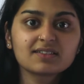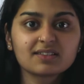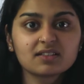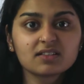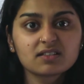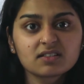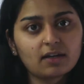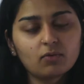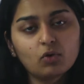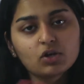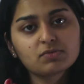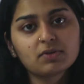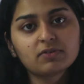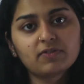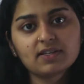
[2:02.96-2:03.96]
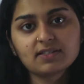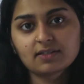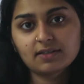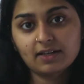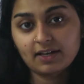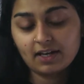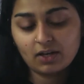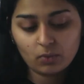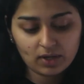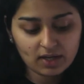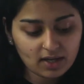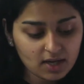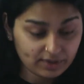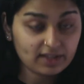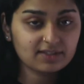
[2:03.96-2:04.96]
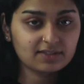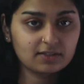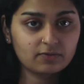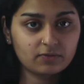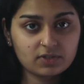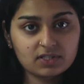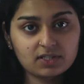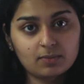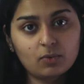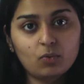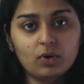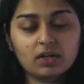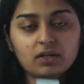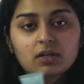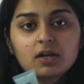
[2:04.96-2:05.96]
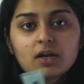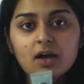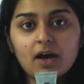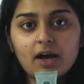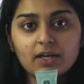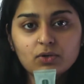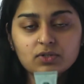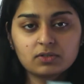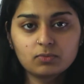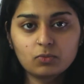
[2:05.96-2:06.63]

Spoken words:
since I wash my face at night anyway. That's difference number one. I use a